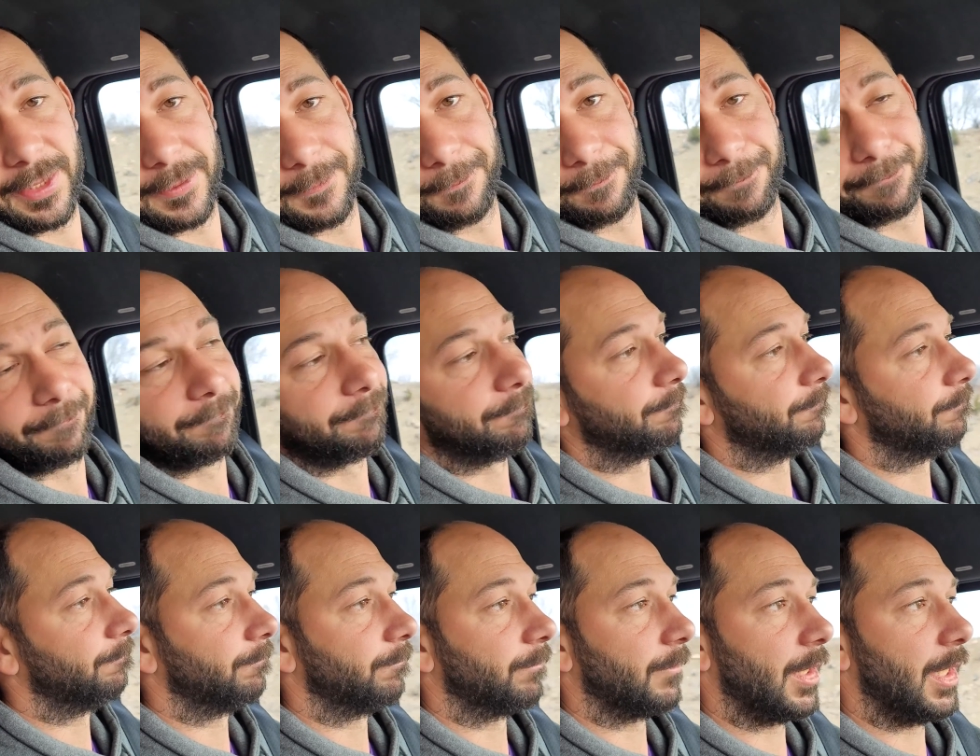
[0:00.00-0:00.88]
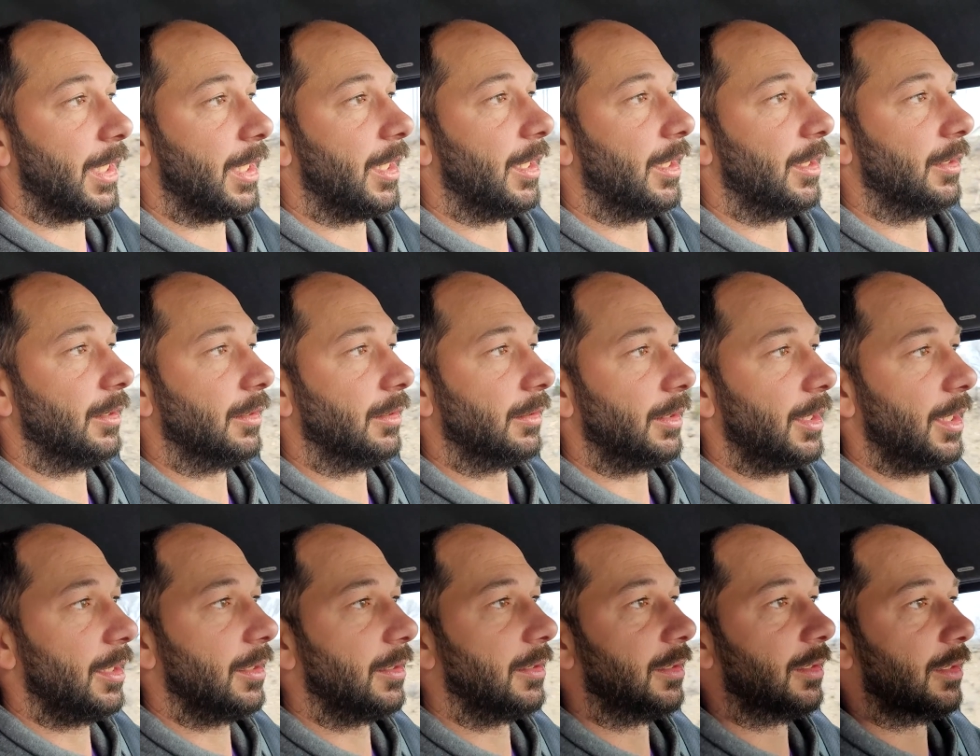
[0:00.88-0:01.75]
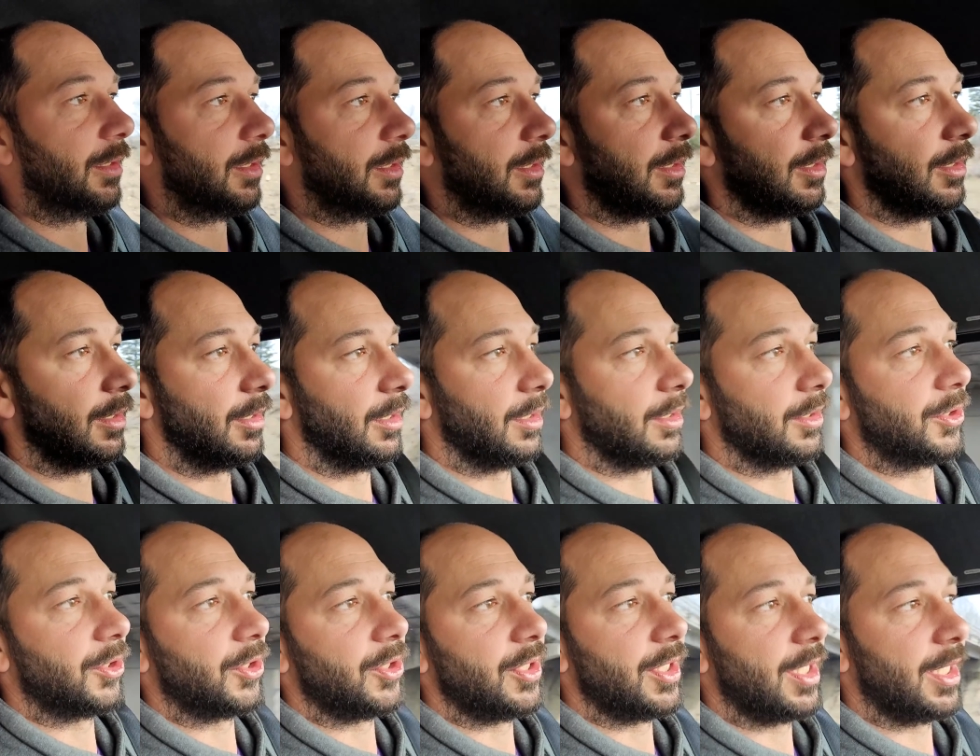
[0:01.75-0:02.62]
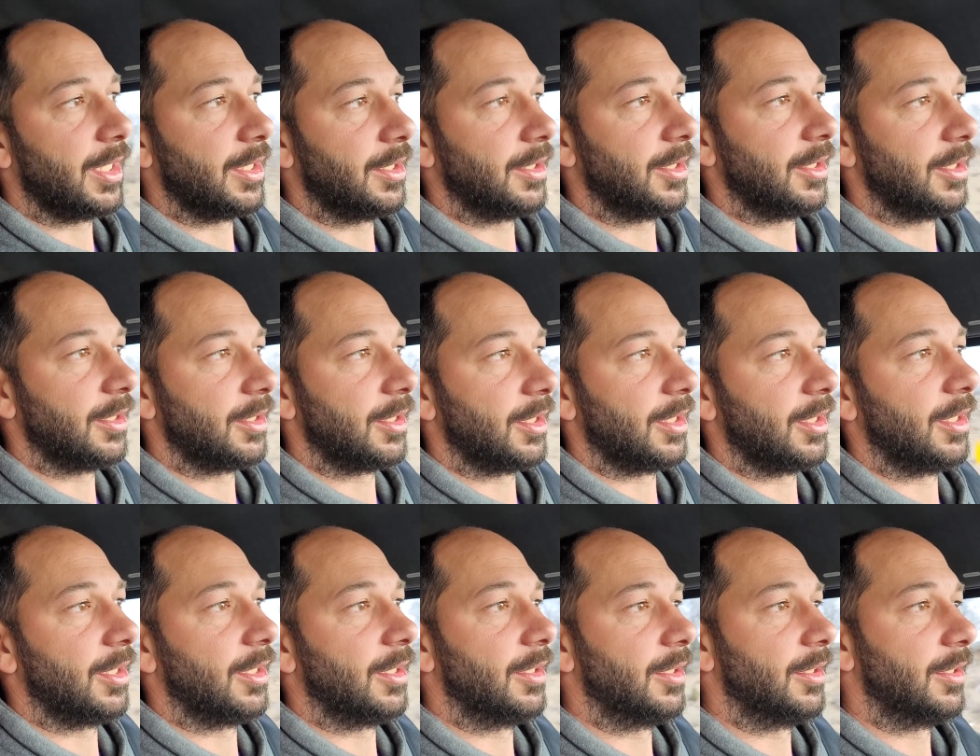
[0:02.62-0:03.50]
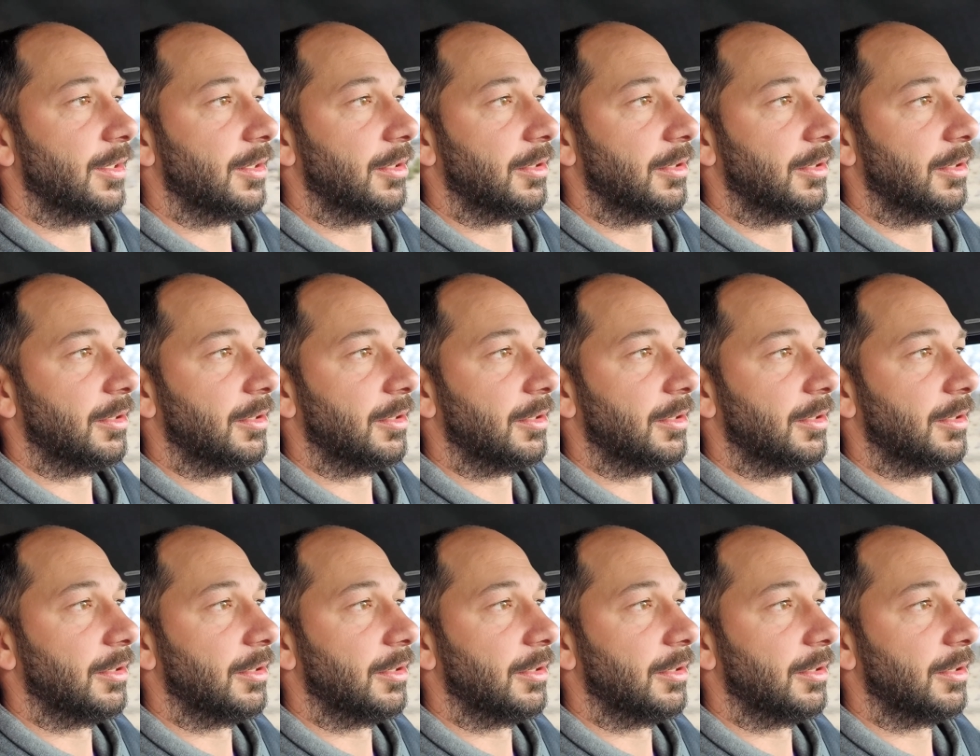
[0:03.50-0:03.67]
And yeah, I'll show you guys this, uh,